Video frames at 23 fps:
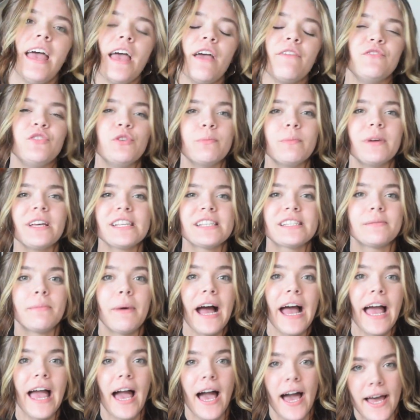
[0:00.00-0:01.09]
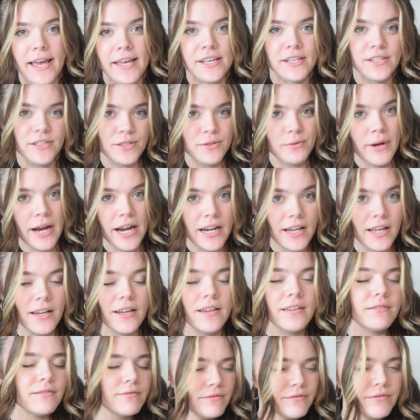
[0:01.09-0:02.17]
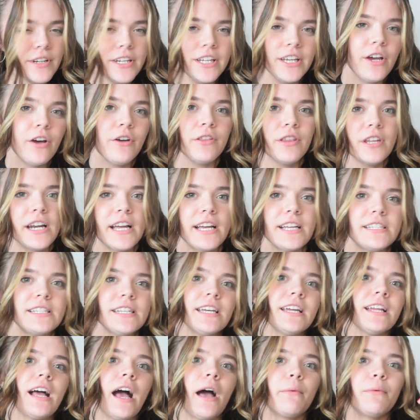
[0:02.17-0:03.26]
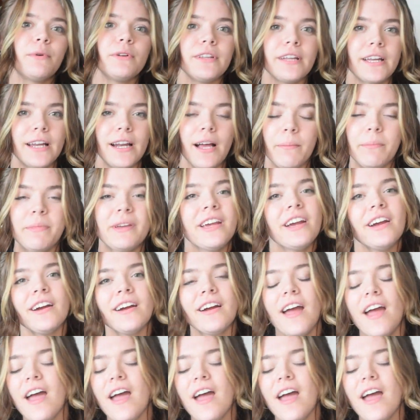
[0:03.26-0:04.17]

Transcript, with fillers: If you missed my highest rated video that I did, I will link it up here.